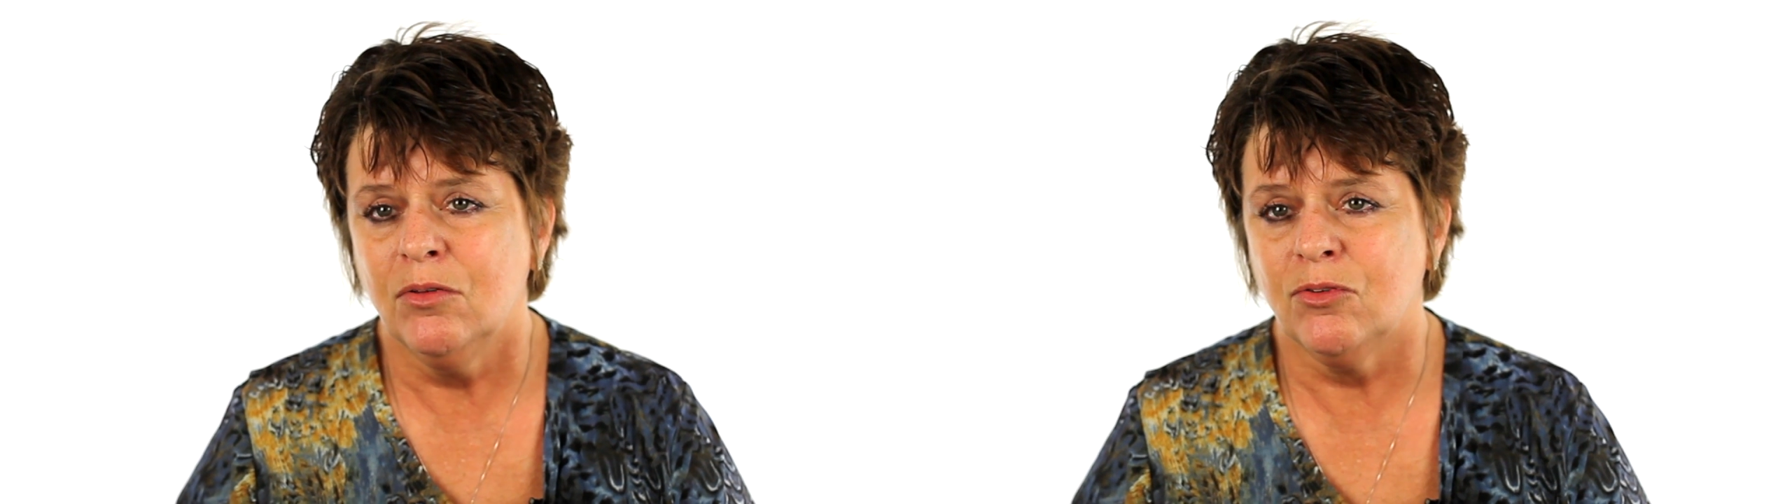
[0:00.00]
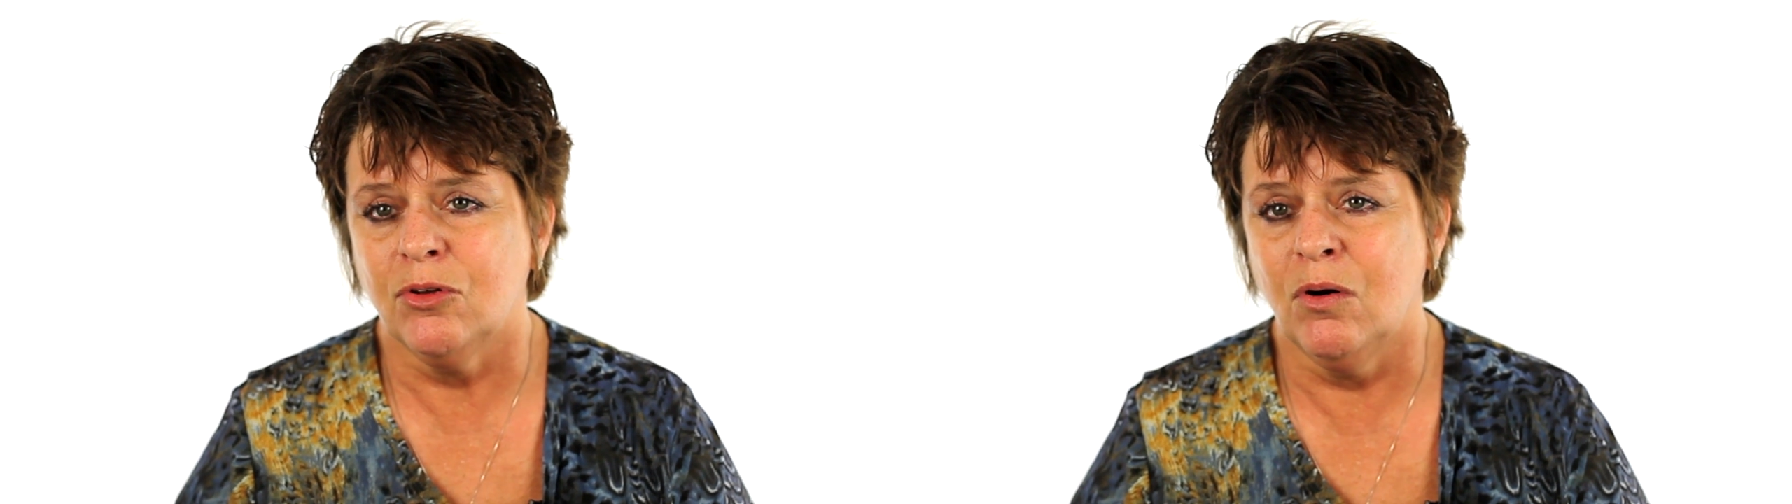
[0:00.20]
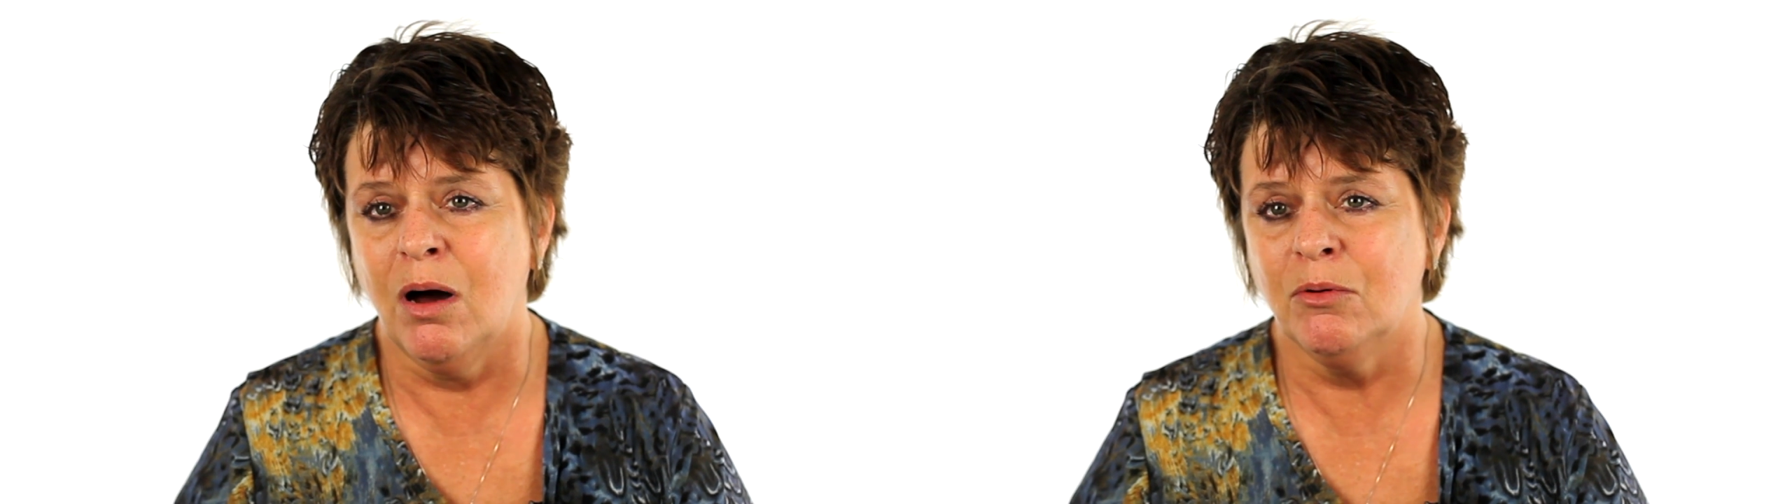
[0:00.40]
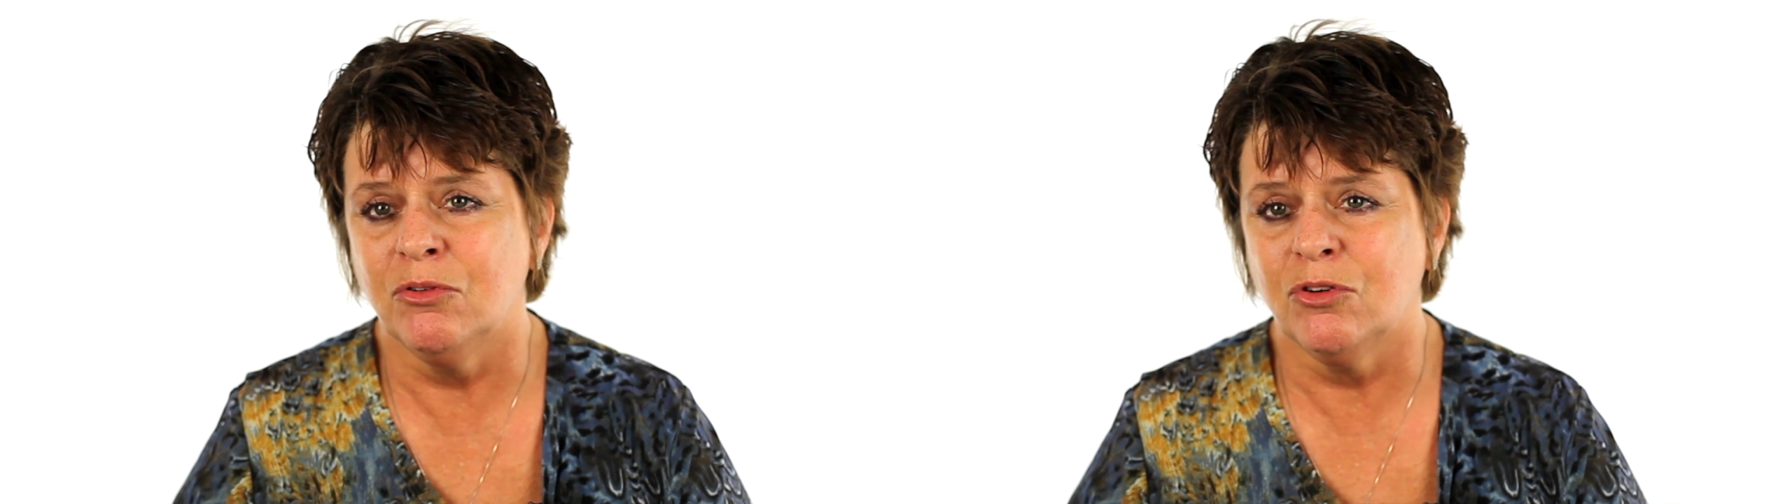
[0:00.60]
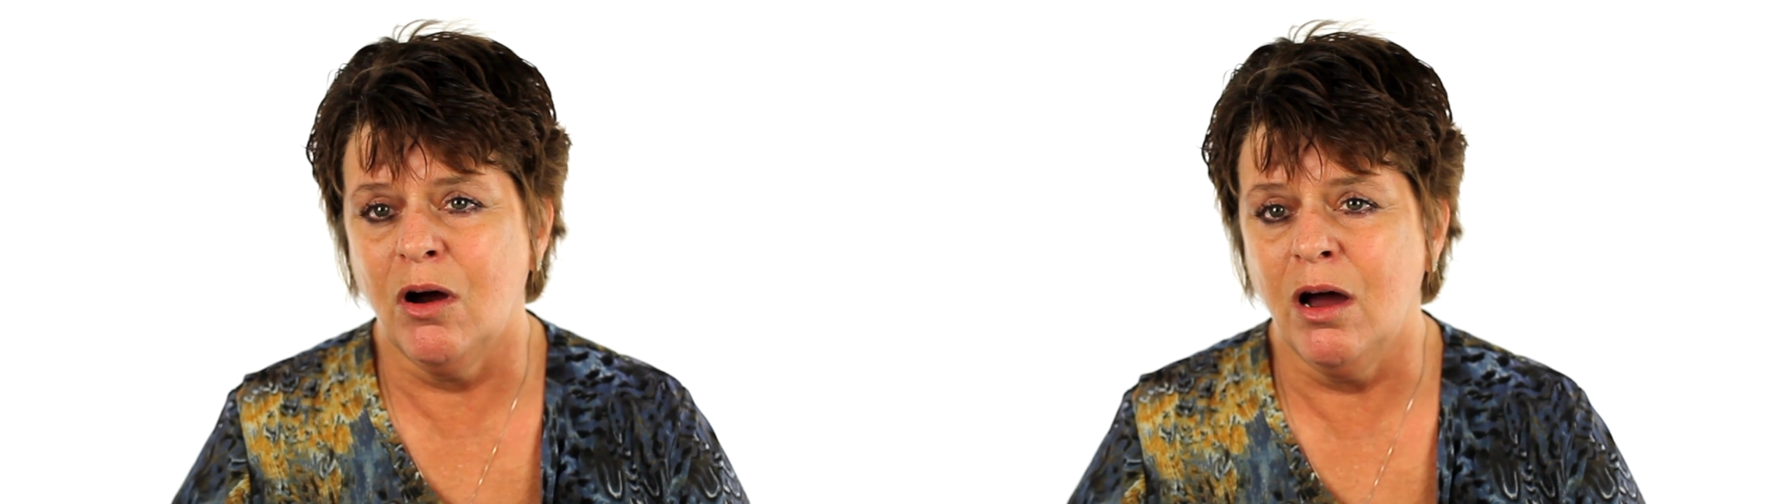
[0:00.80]
So I
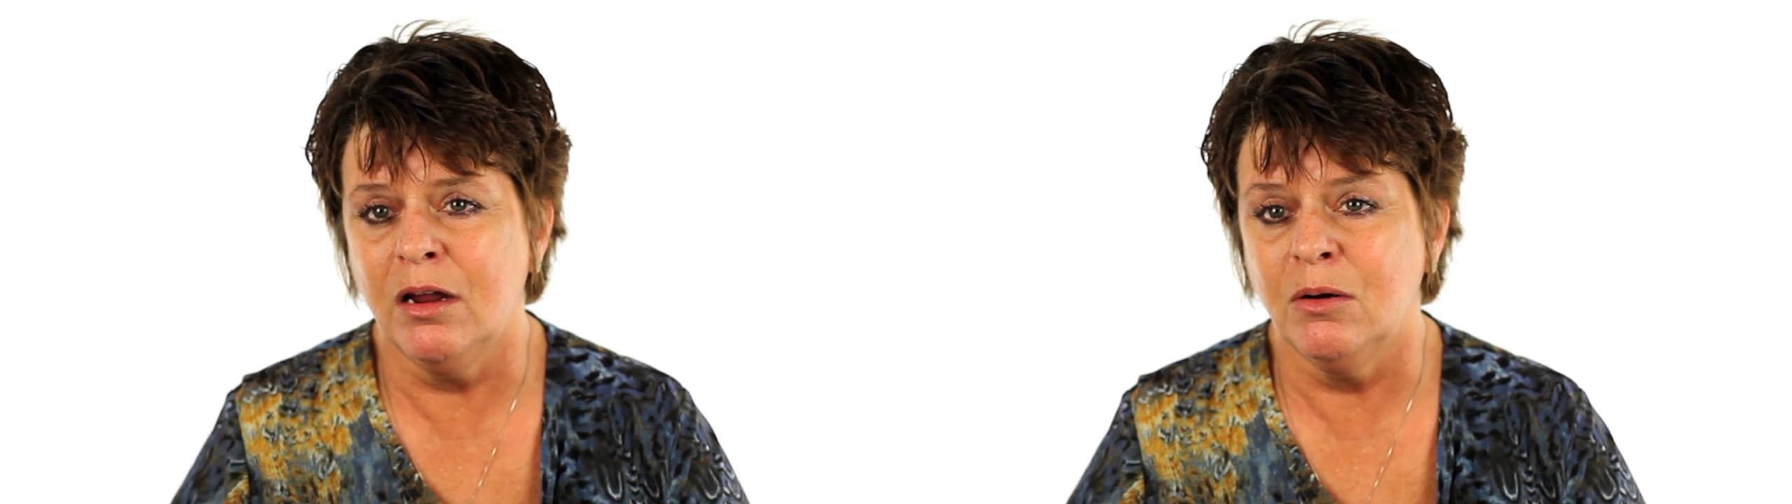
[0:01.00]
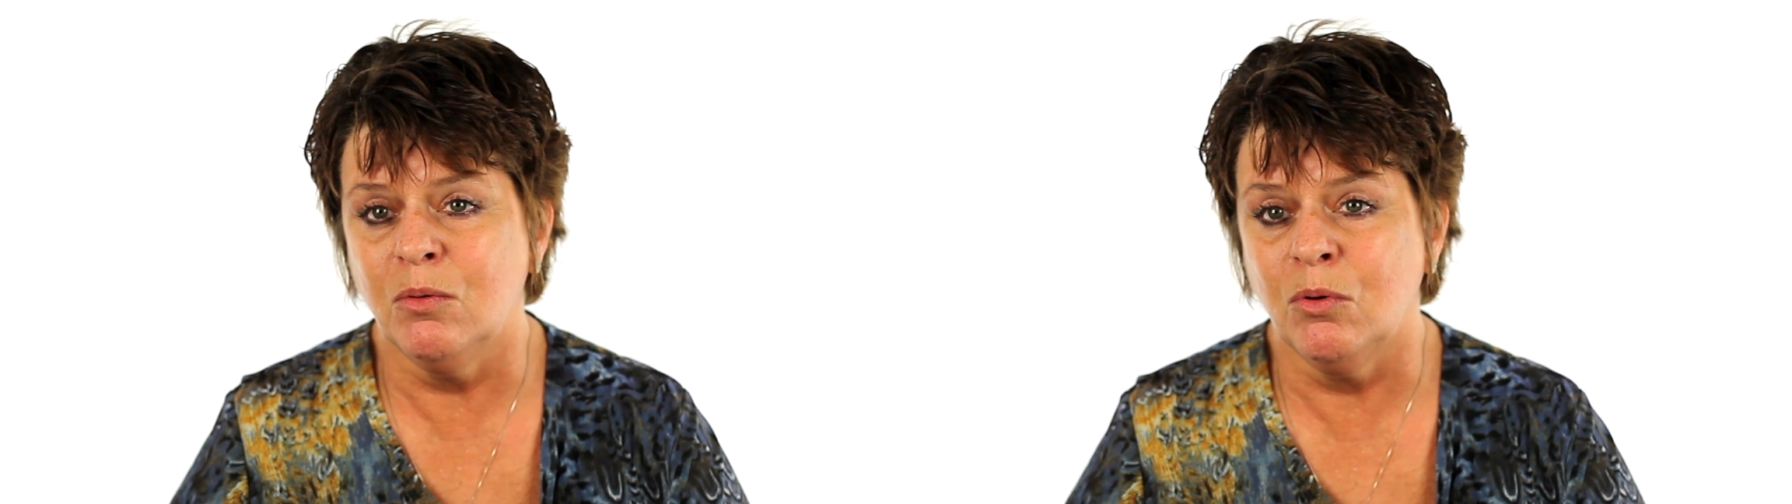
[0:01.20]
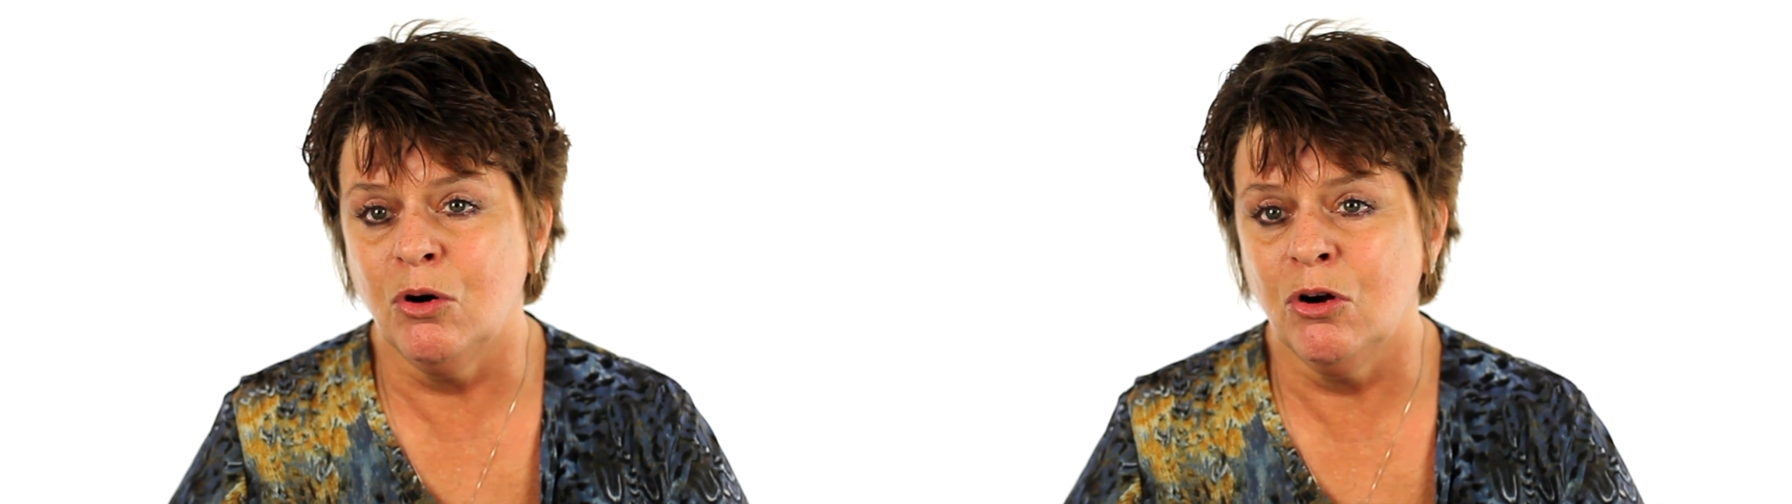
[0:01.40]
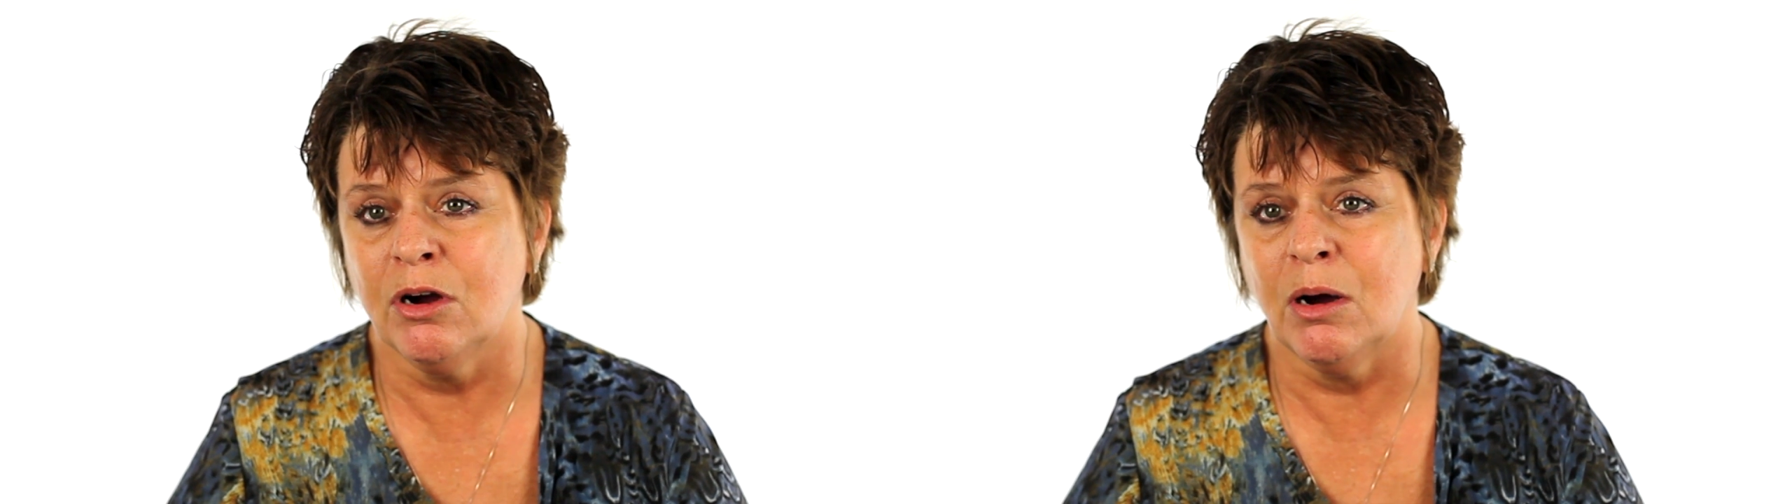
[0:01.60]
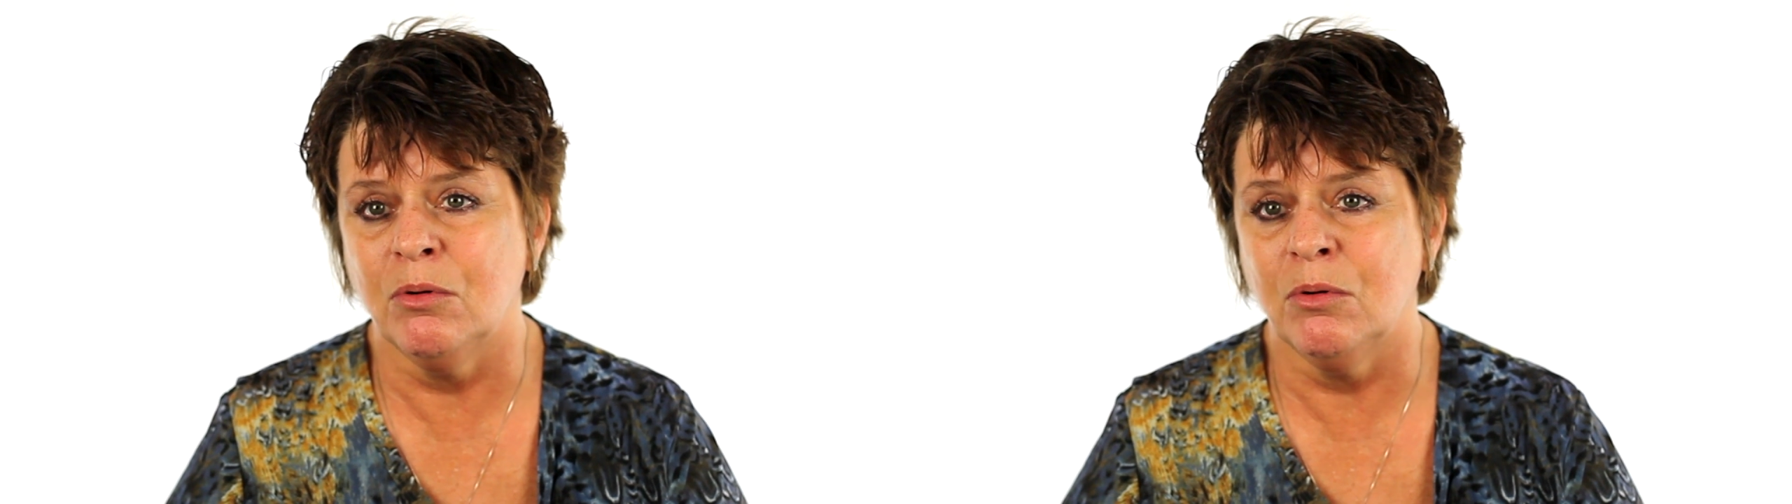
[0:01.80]
was crying at work,